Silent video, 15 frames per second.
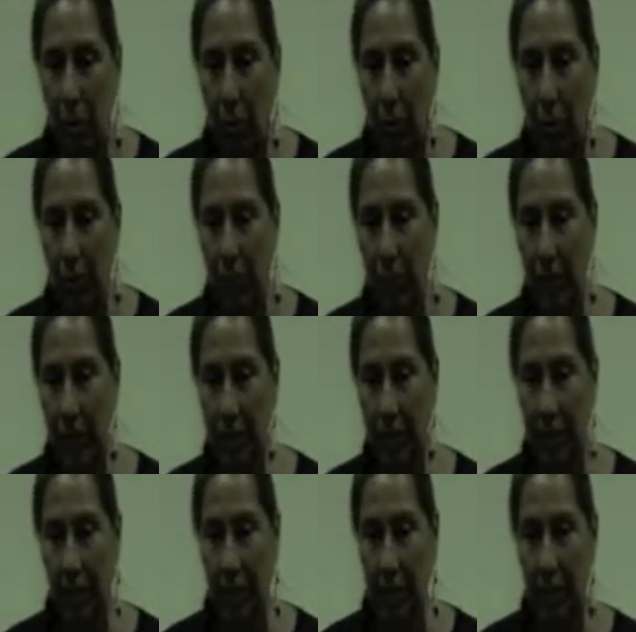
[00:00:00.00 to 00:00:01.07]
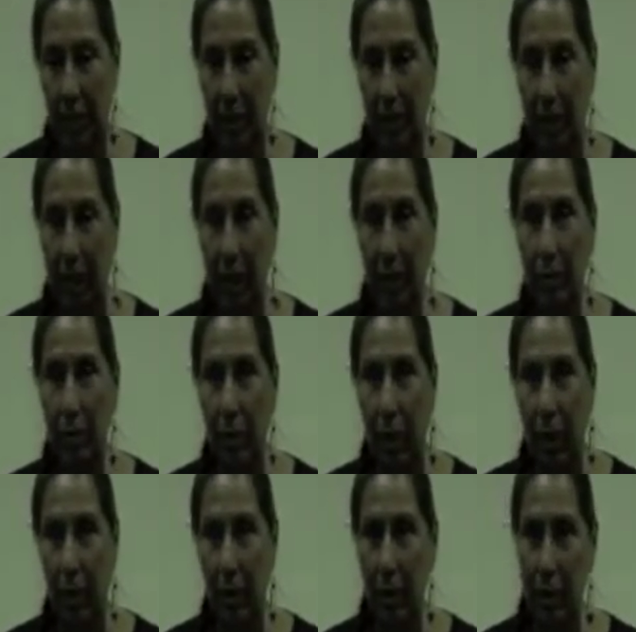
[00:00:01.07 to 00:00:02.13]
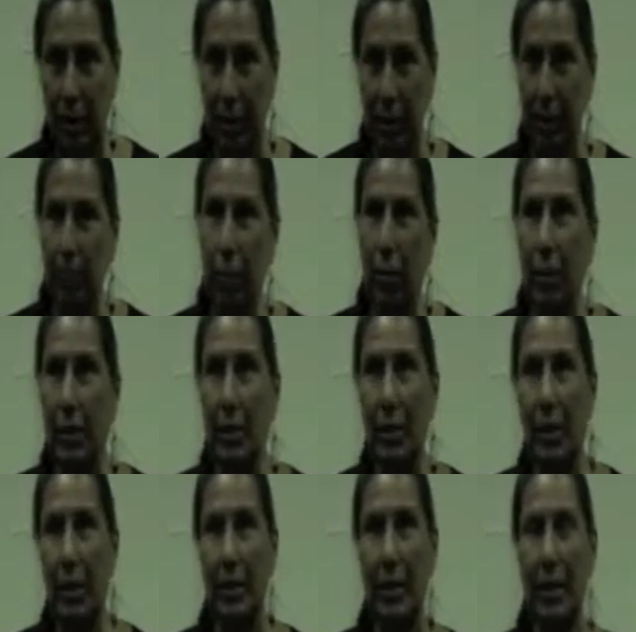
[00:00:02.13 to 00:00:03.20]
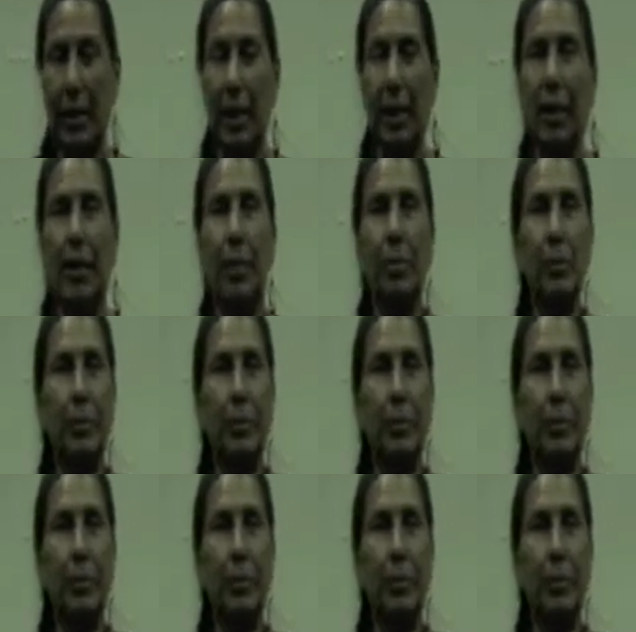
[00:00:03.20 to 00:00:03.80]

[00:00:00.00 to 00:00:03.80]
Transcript: poisoned the groundwater, and is poisoning the air.